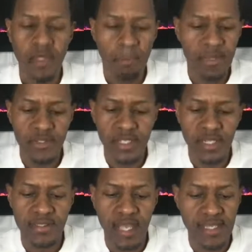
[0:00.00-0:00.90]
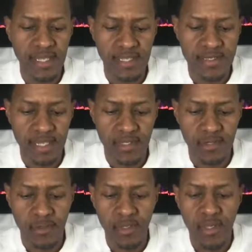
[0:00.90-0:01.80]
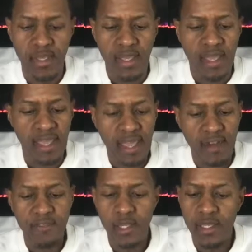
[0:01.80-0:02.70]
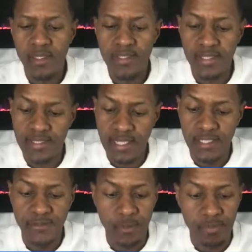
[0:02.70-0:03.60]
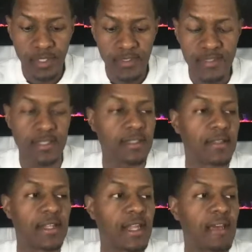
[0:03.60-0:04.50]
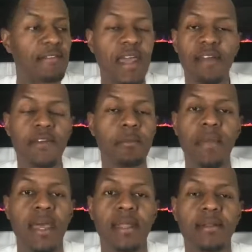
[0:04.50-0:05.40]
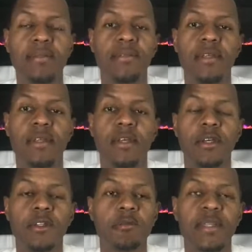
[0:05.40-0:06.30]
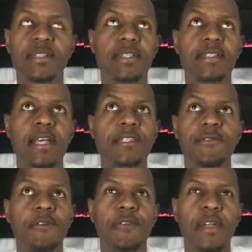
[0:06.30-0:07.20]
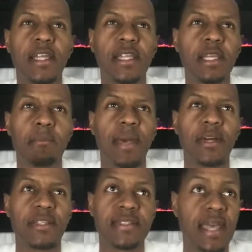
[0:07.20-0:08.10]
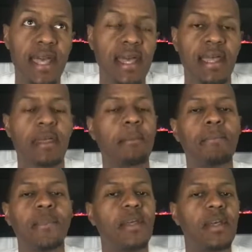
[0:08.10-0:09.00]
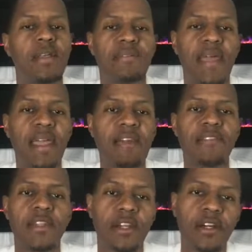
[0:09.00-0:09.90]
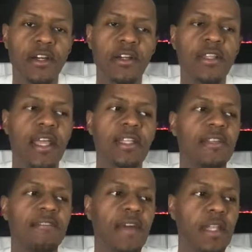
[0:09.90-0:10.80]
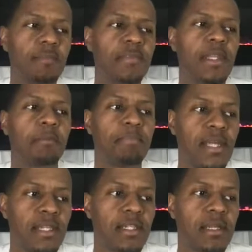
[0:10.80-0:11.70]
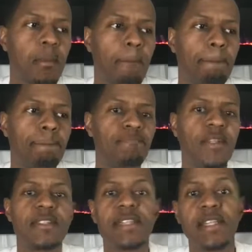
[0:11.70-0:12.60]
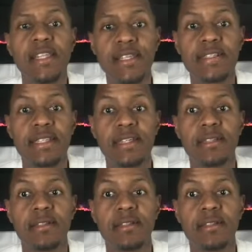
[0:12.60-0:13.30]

Millionaires, I can't tell you, every successful person that I've ever met who's been successful for any amount of time, they have learned and developed the ability to listen.